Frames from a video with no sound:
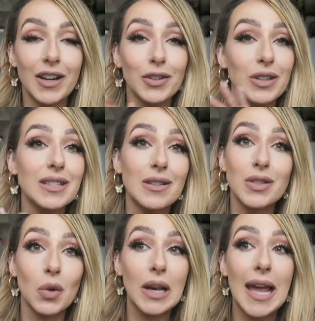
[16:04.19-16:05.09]
I know that
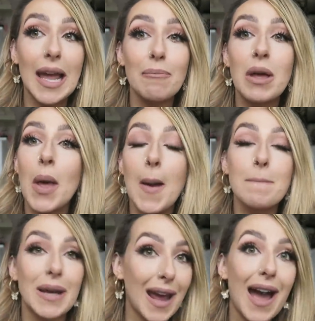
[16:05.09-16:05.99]
sounds so lame,
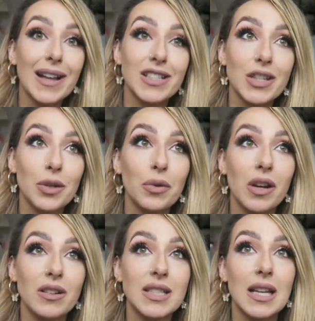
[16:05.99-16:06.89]
but I had to do
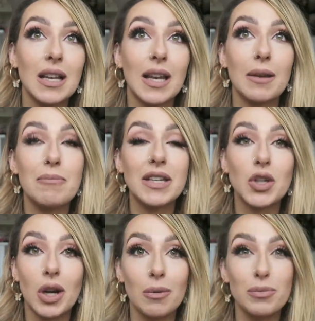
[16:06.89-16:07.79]
it until like
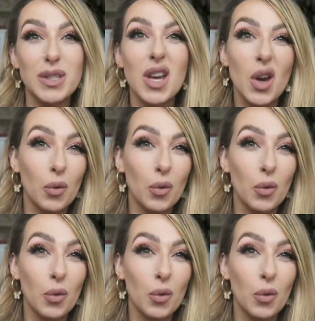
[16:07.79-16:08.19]
midterms